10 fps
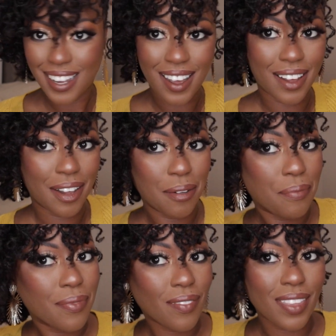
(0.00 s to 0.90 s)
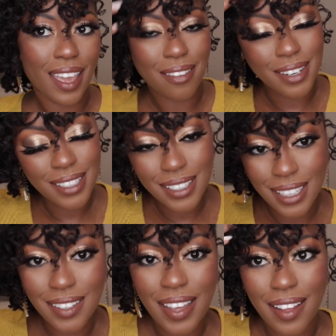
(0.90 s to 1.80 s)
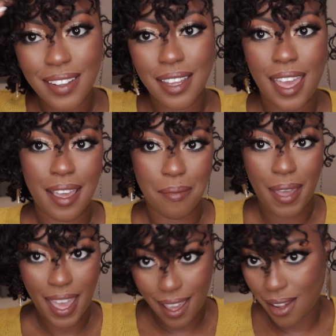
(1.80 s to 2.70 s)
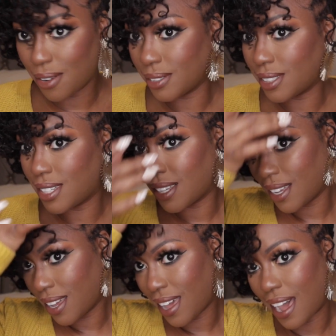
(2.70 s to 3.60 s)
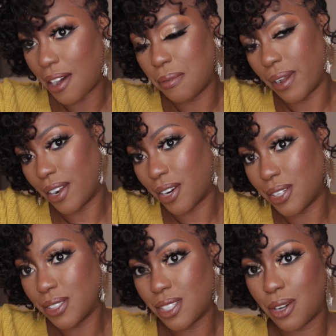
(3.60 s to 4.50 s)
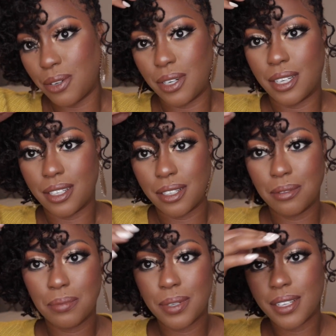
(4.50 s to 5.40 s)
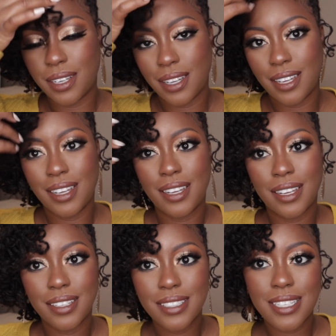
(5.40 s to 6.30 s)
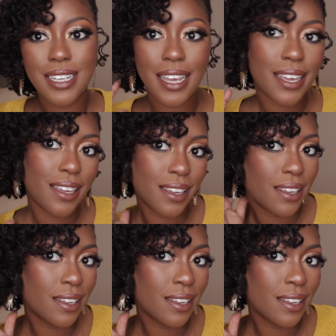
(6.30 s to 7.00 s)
I really love how it came out. I hope my curls hold up today.